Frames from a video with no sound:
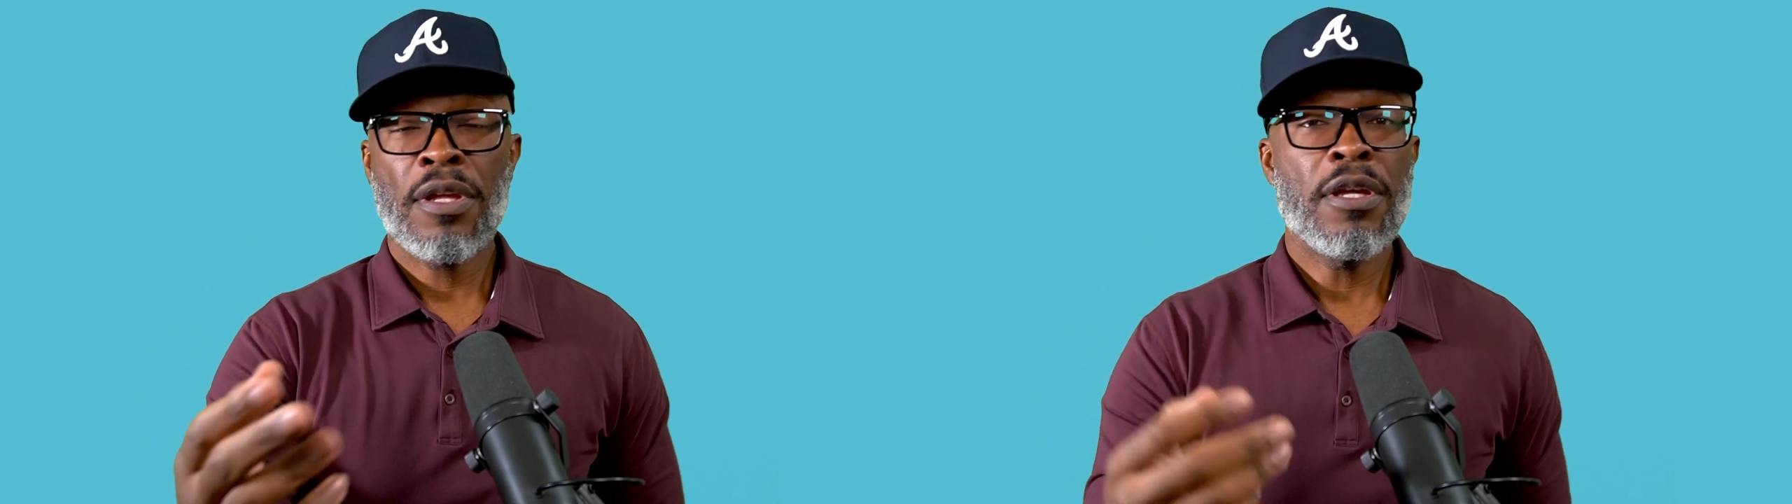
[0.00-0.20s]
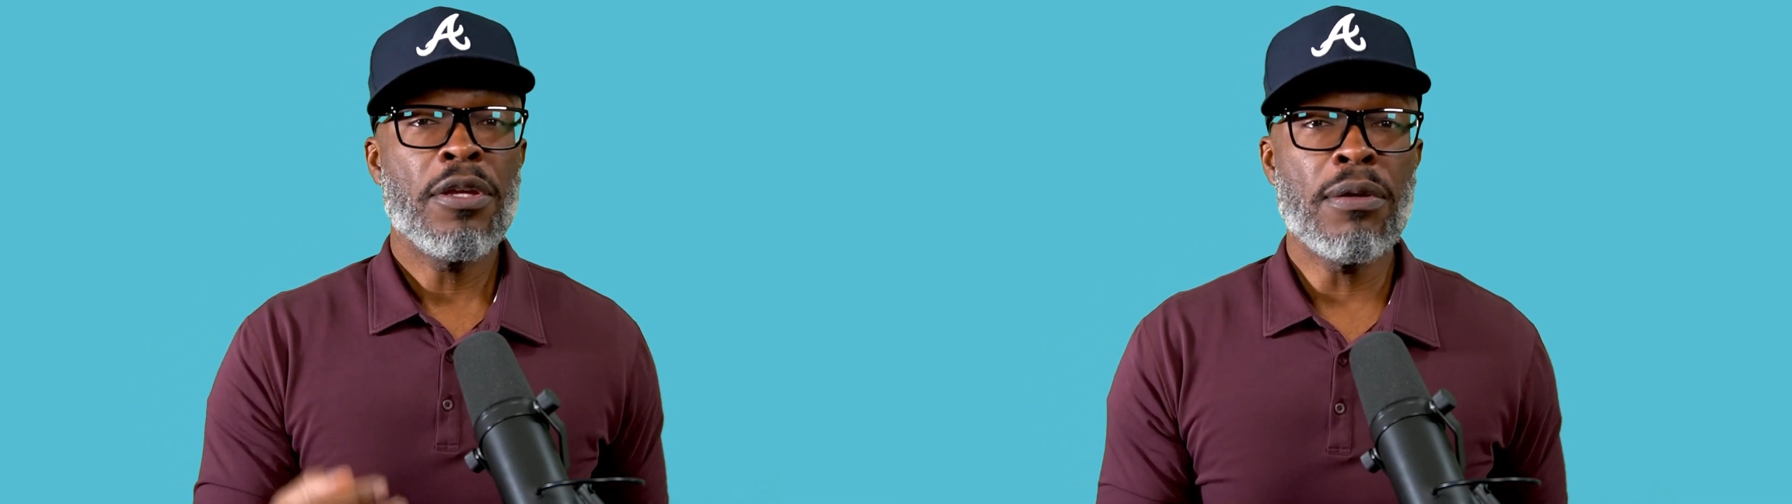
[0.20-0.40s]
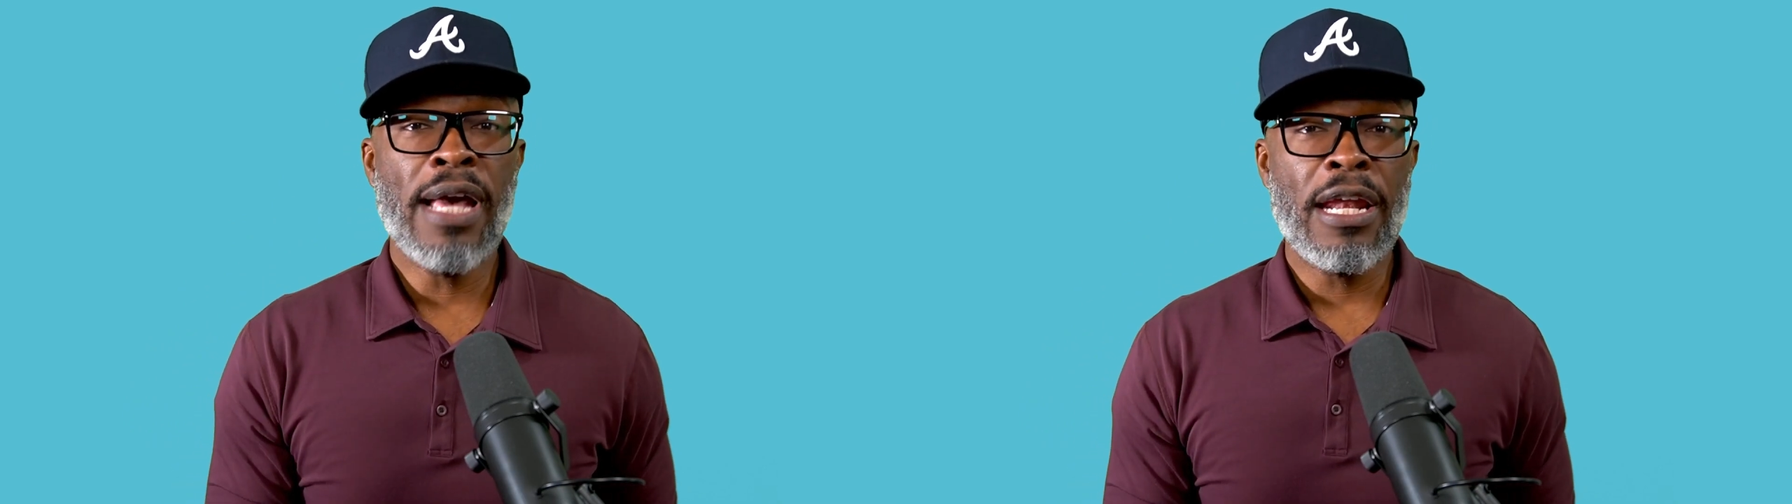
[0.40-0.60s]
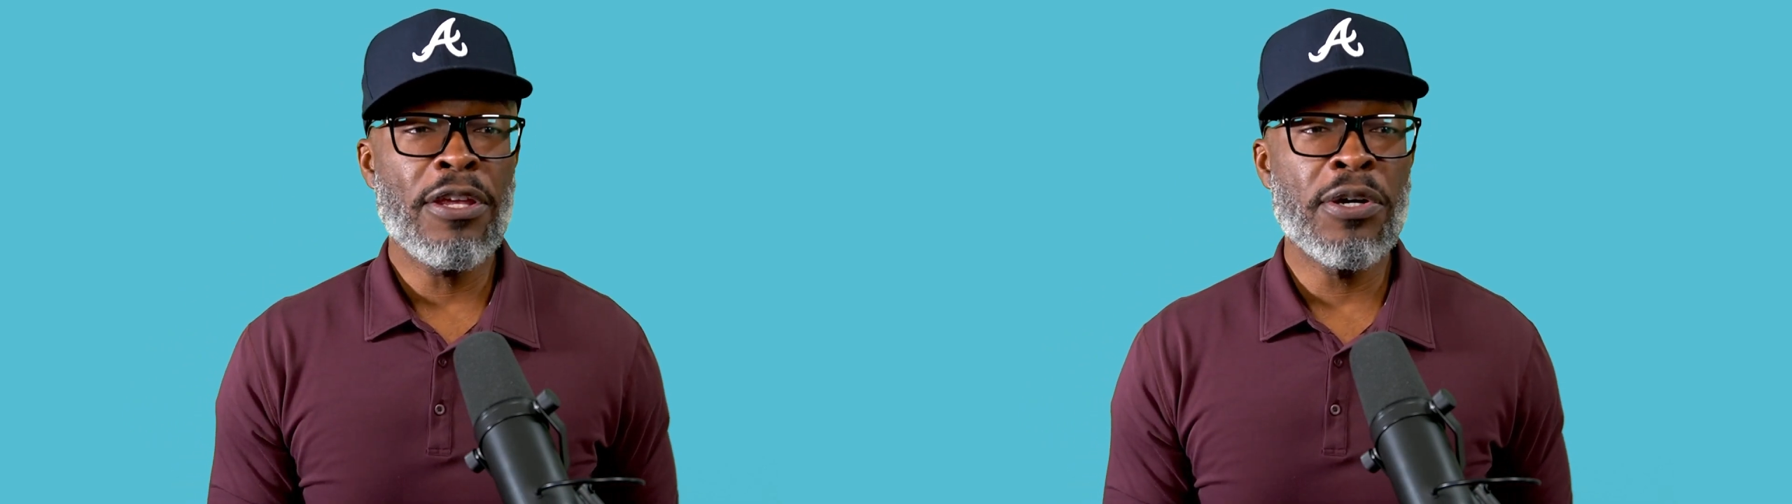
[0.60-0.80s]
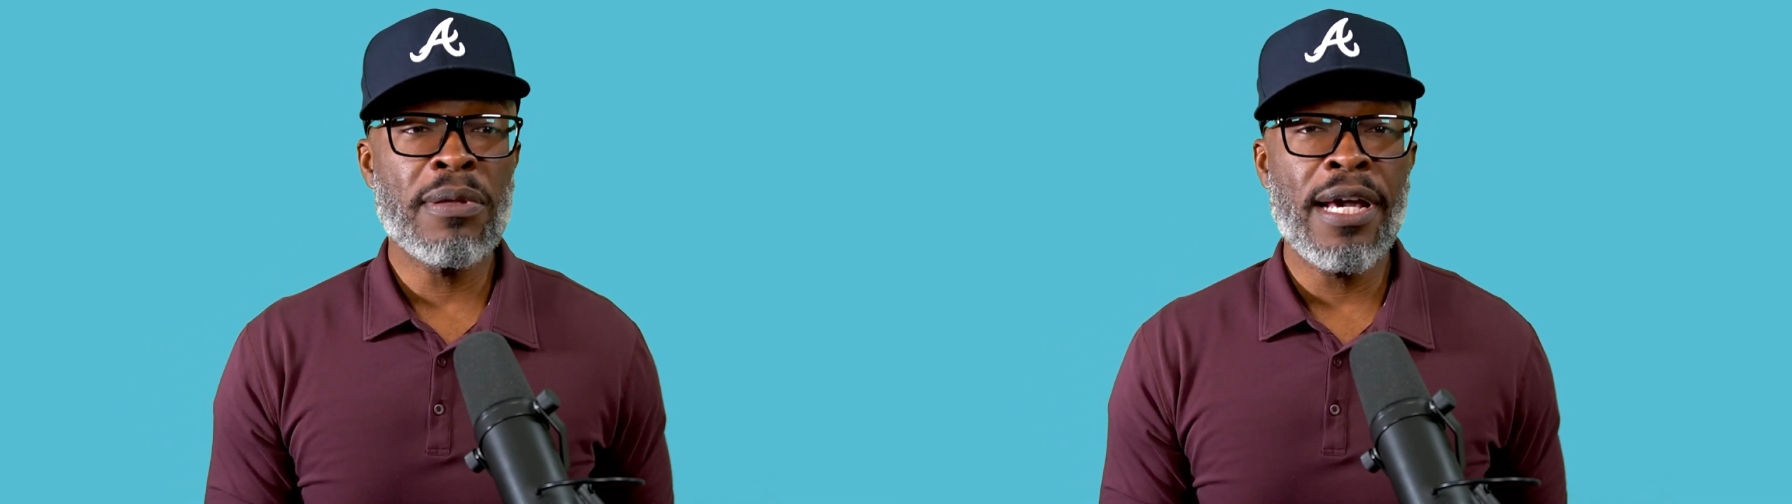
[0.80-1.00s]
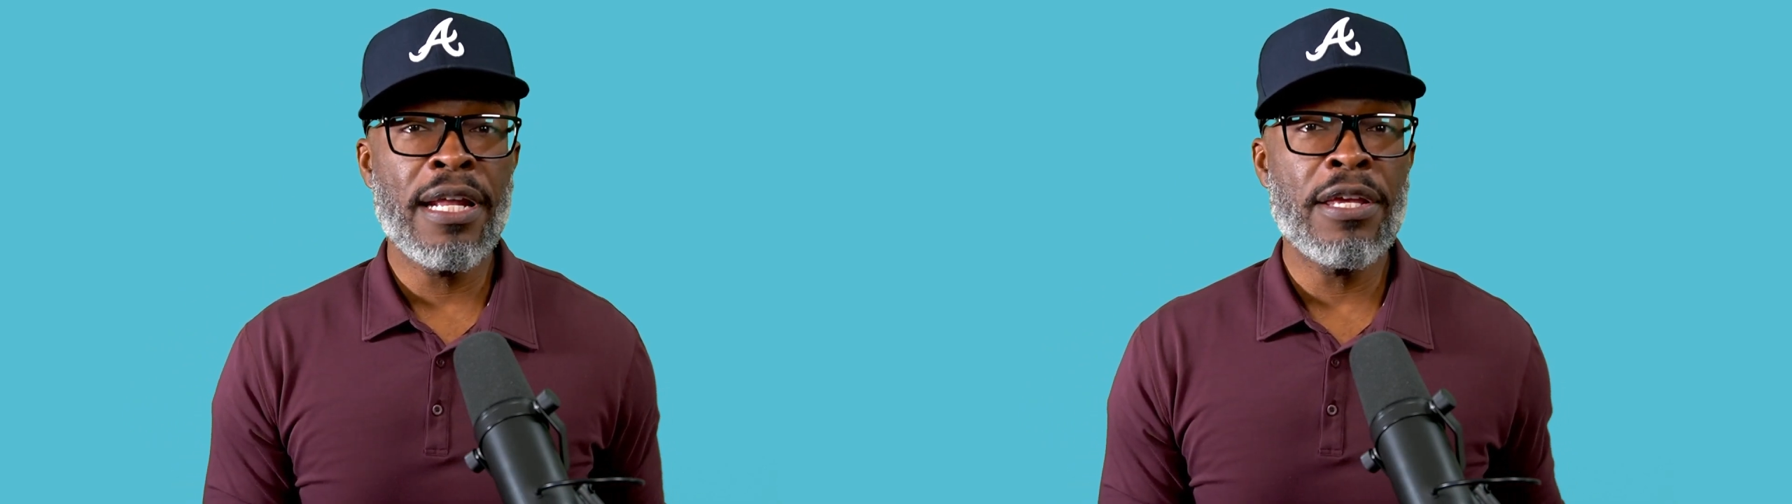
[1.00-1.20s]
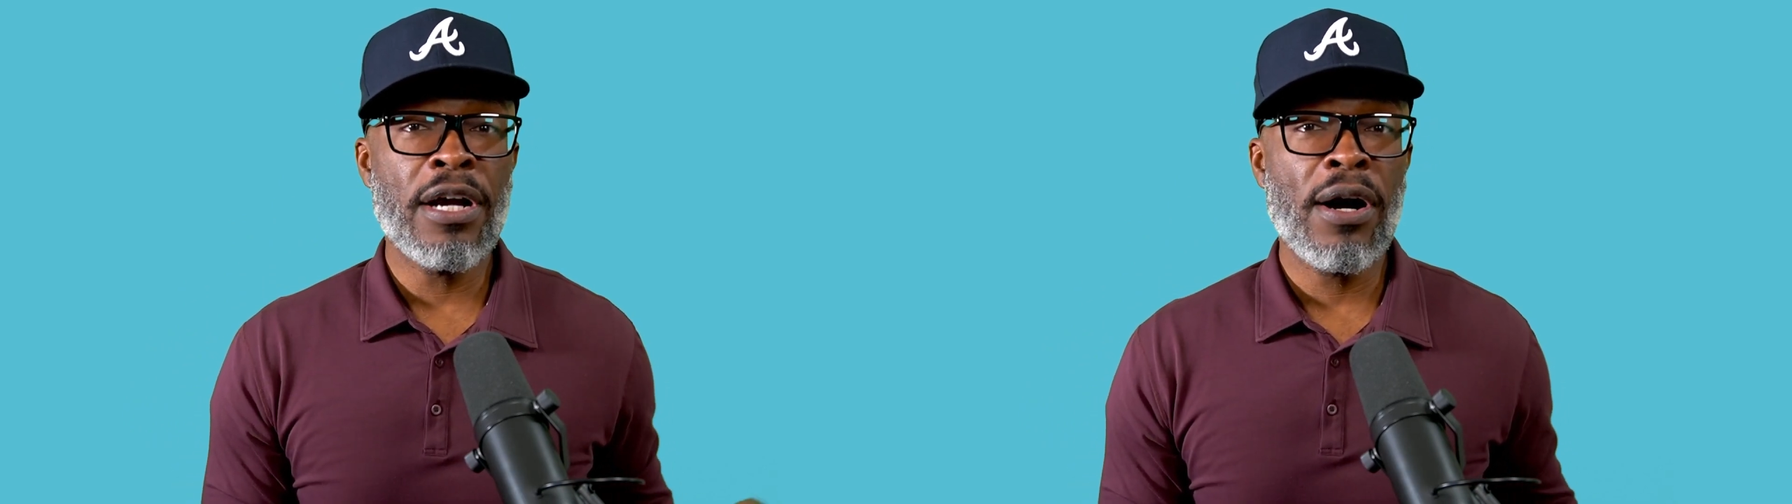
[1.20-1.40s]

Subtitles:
You got the young lady, y'all